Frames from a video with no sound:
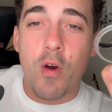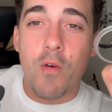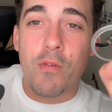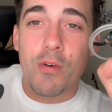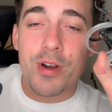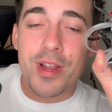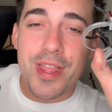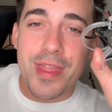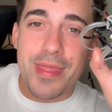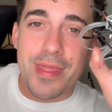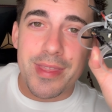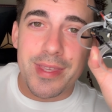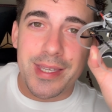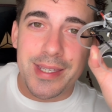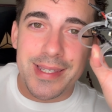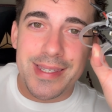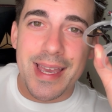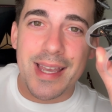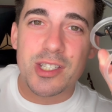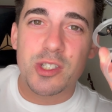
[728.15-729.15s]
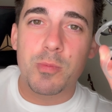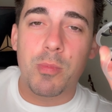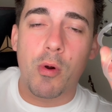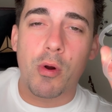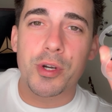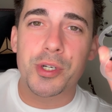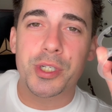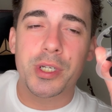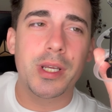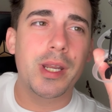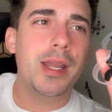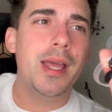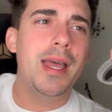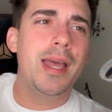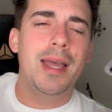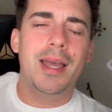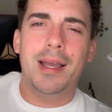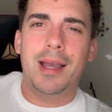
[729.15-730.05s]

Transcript: over in the desk portion,